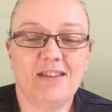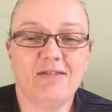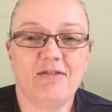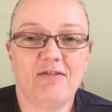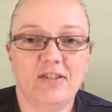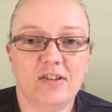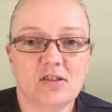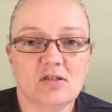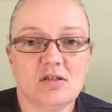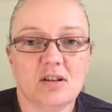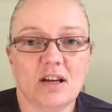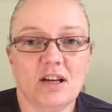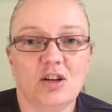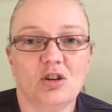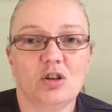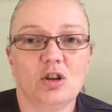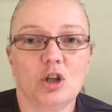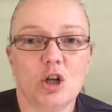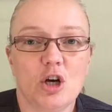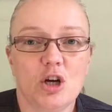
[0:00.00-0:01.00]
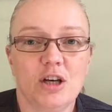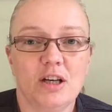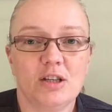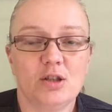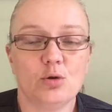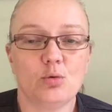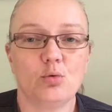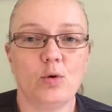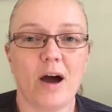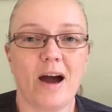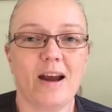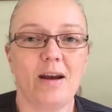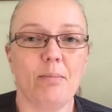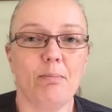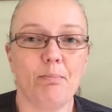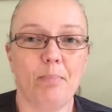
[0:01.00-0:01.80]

it feels like you're learning to ride a